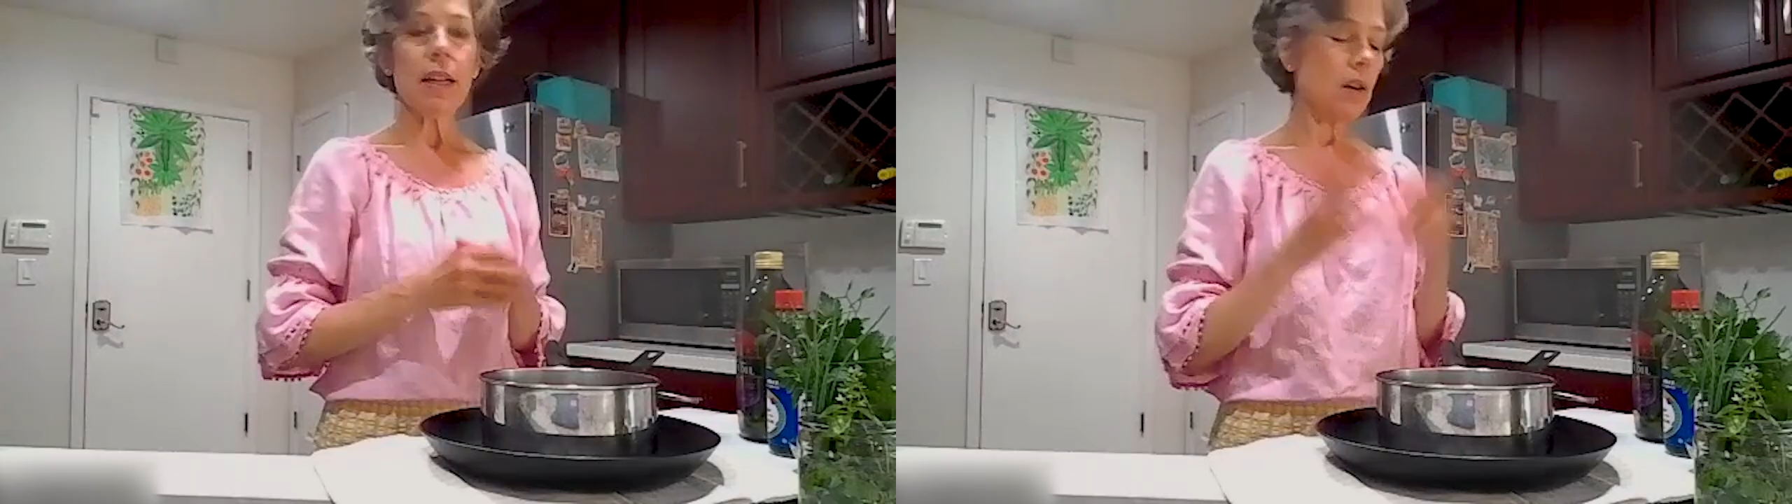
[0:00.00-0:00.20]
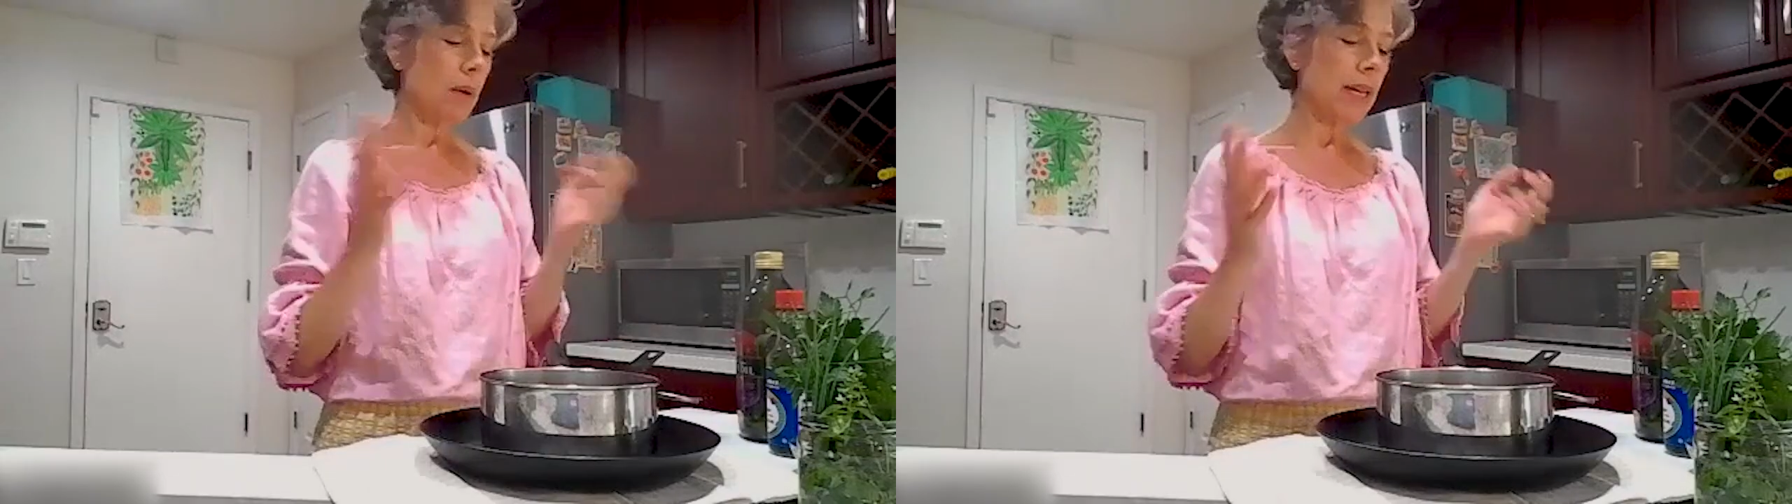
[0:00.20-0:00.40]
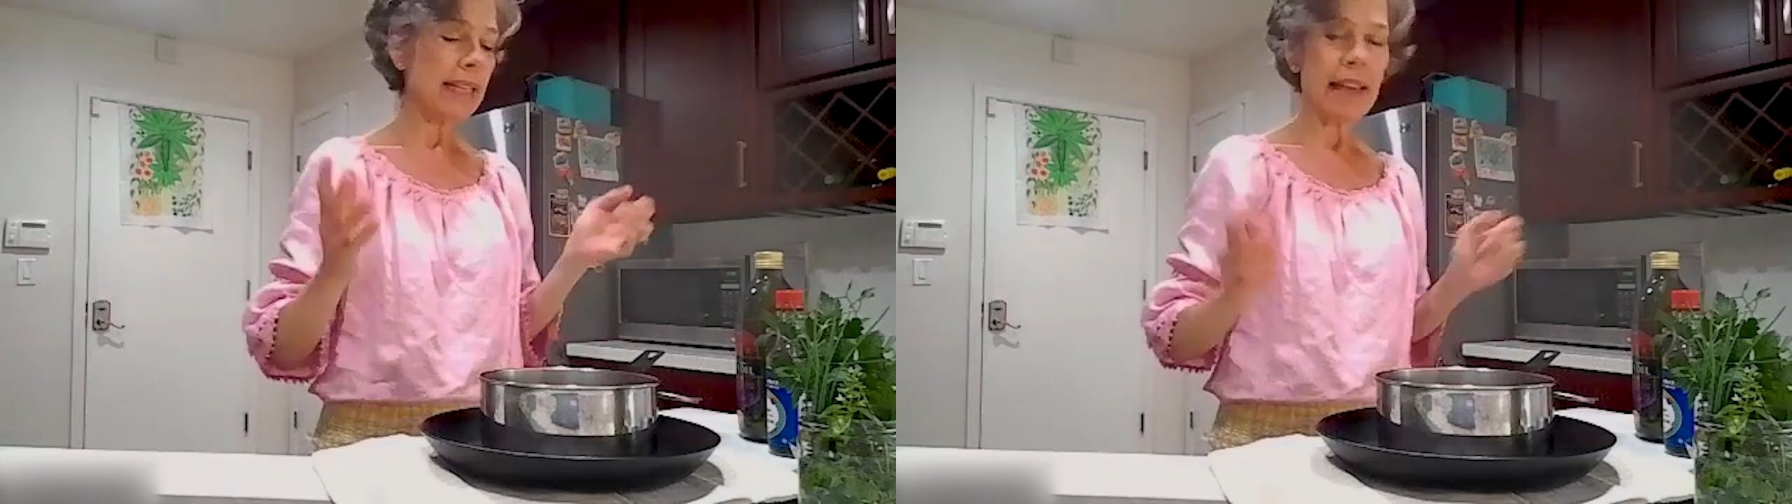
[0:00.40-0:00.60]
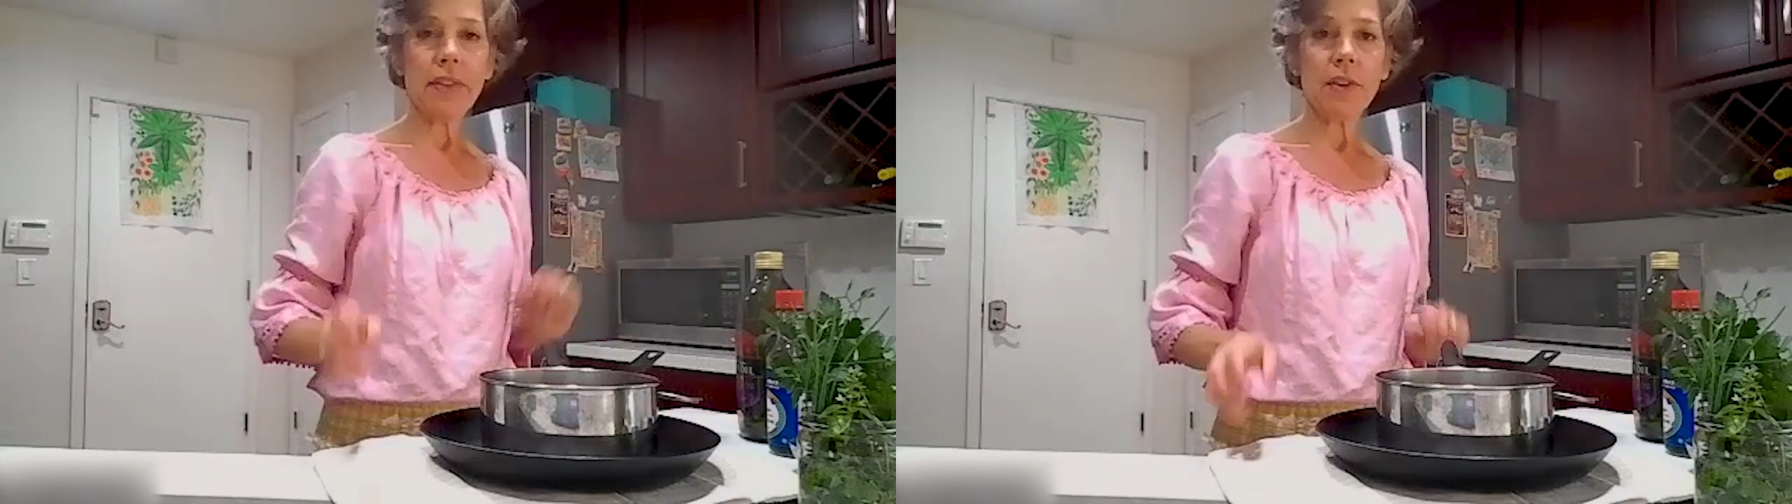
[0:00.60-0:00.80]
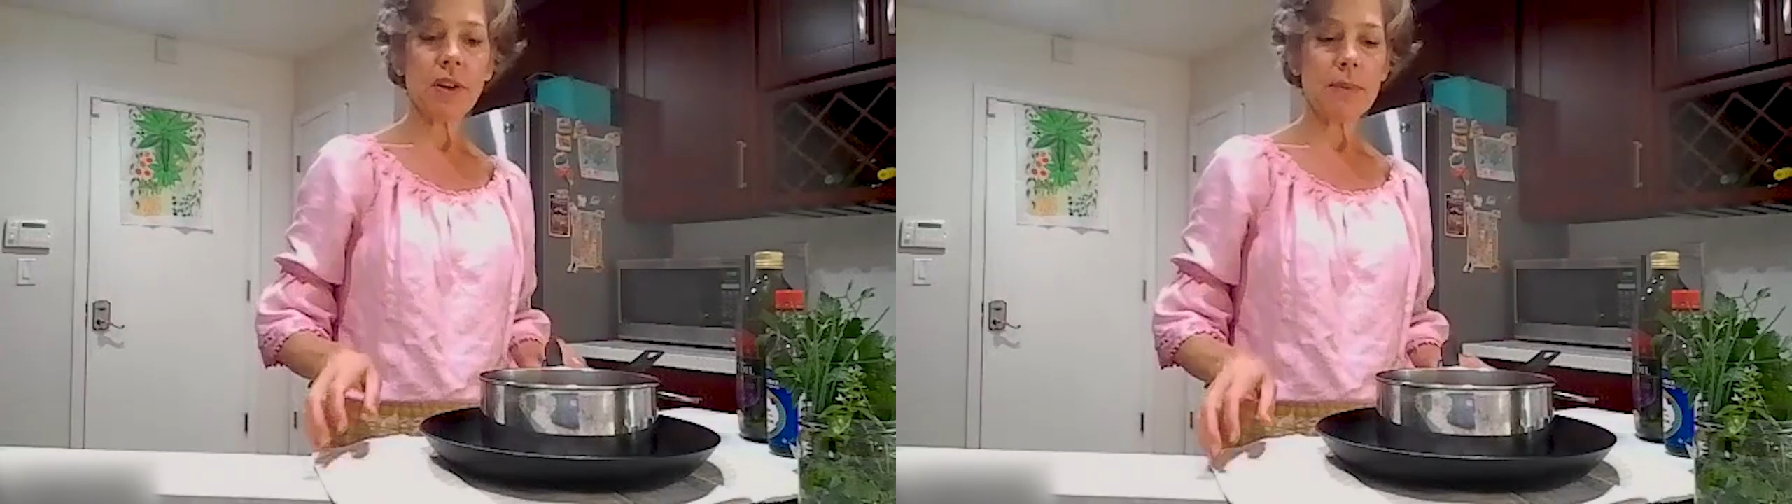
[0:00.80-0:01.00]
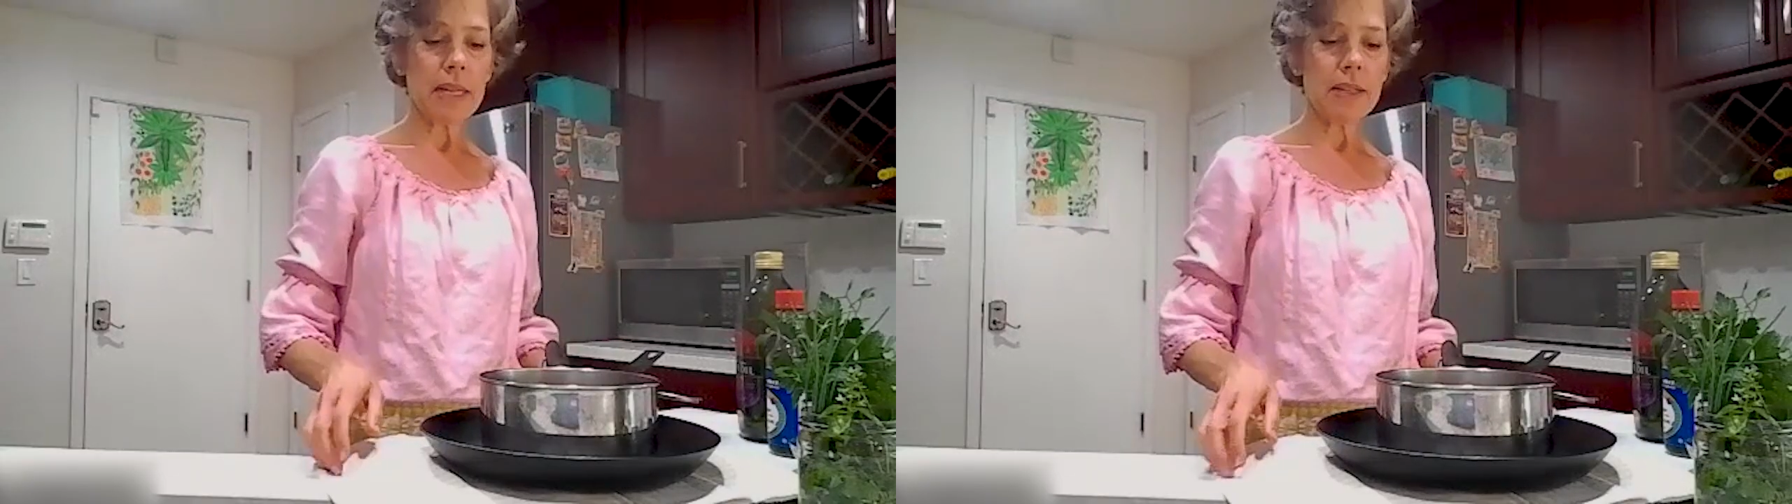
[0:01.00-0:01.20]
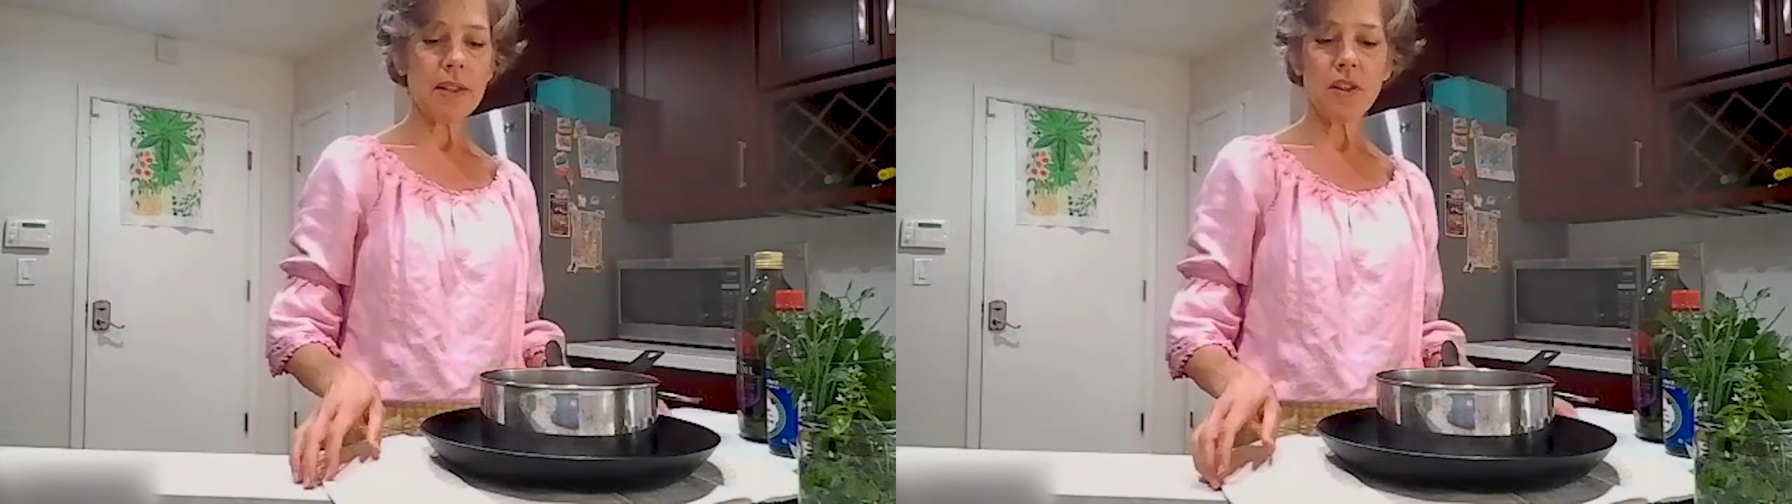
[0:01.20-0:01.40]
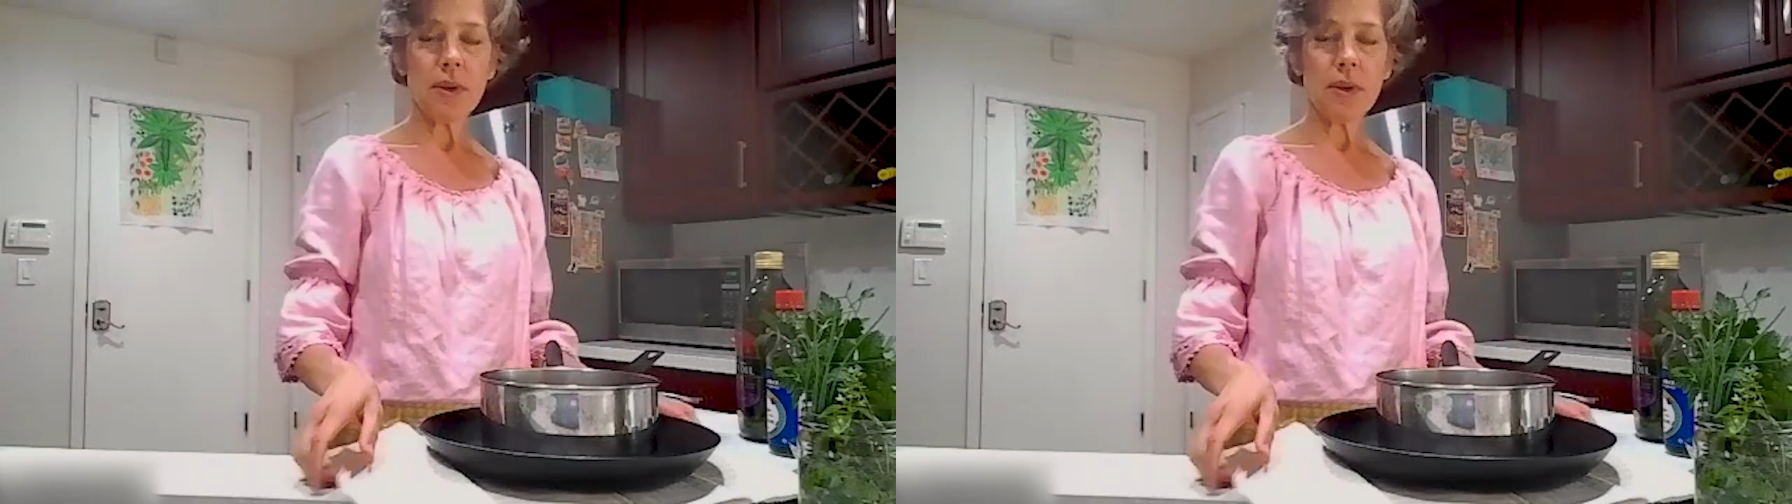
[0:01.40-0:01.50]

Again, 30 minutes